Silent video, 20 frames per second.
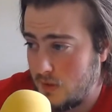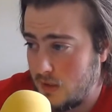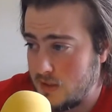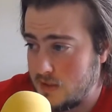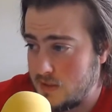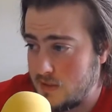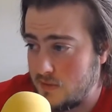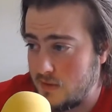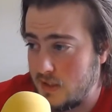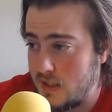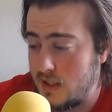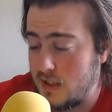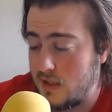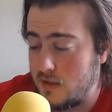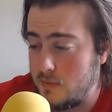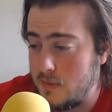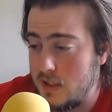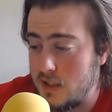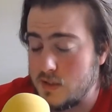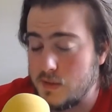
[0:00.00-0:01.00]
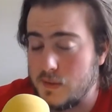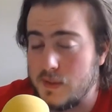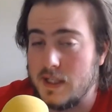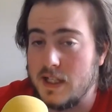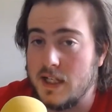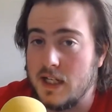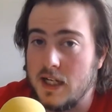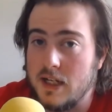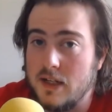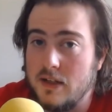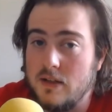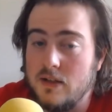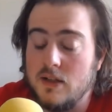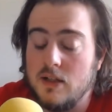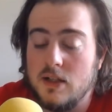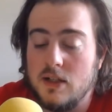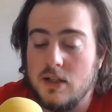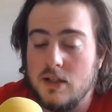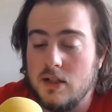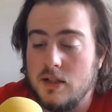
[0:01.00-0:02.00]
So then it could be a 29,
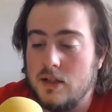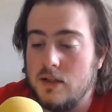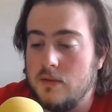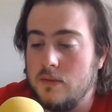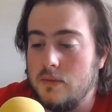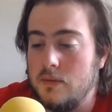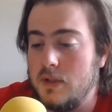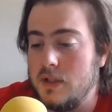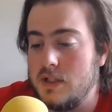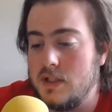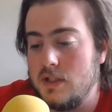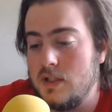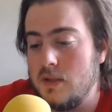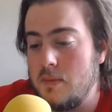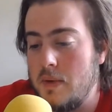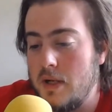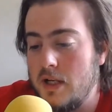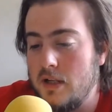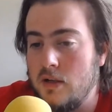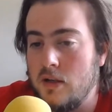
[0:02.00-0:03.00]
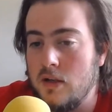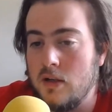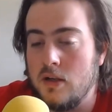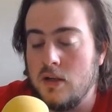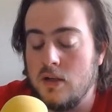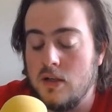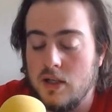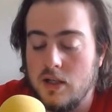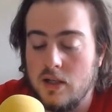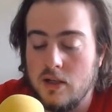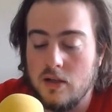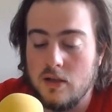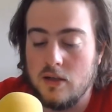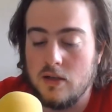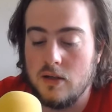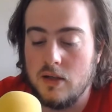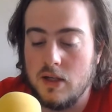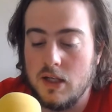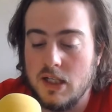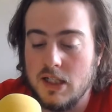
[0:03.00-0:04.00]
which depending on
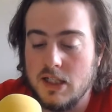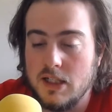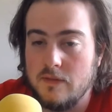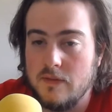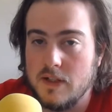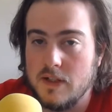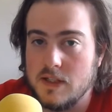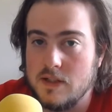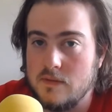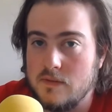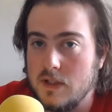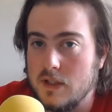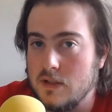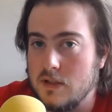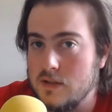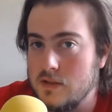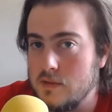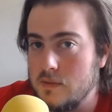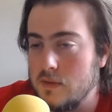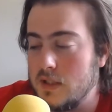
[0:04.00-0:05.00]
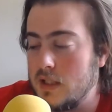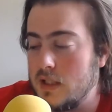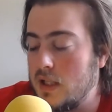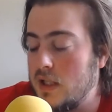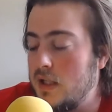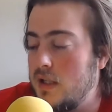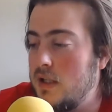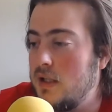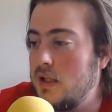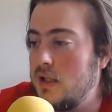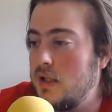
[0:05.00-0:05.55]
any defensive triggers or whatnot,